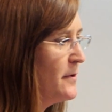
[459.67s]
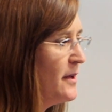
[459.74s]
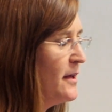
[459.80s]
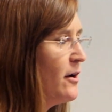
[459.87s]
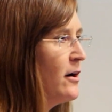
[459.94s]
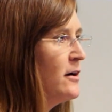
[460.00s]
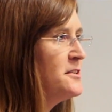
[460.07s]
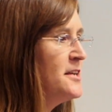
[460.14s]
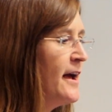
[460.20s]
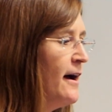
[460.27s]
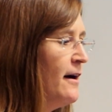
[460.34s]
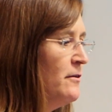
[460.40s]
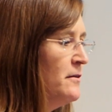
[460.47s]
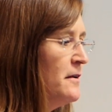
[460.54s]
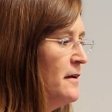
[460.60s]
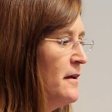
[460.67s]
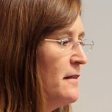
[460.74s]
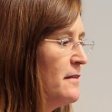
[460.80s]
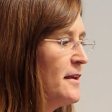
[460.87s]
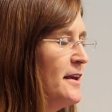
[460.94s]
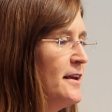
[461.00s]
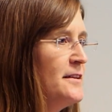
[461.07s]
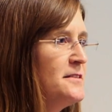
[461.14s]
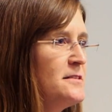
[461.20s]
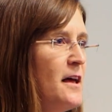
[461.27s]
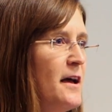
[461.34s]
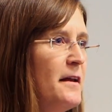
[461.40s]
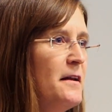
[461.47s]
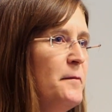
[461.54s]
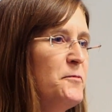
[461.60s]
In our town, the kids
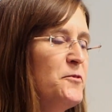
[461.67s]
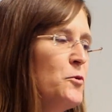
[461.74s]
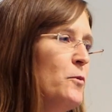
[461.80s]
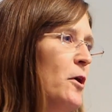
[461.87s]
line up to